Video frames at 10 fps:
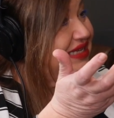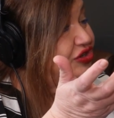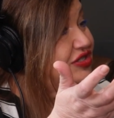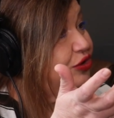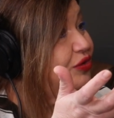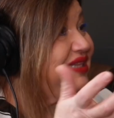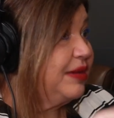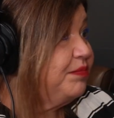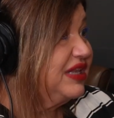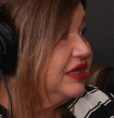years ago in the
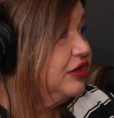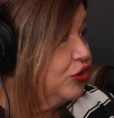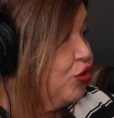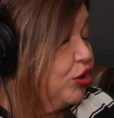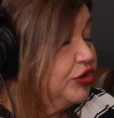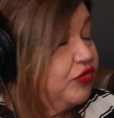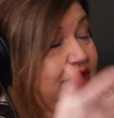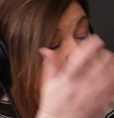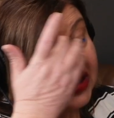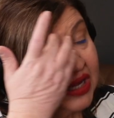umbilical cord,
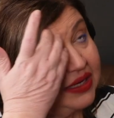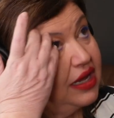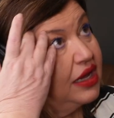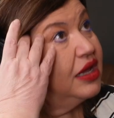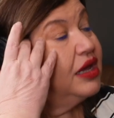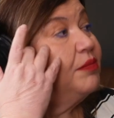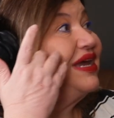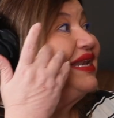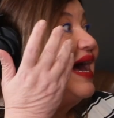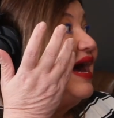right? Blood.
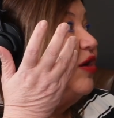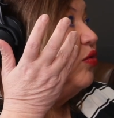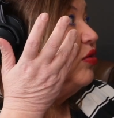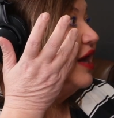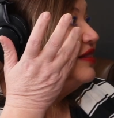But now I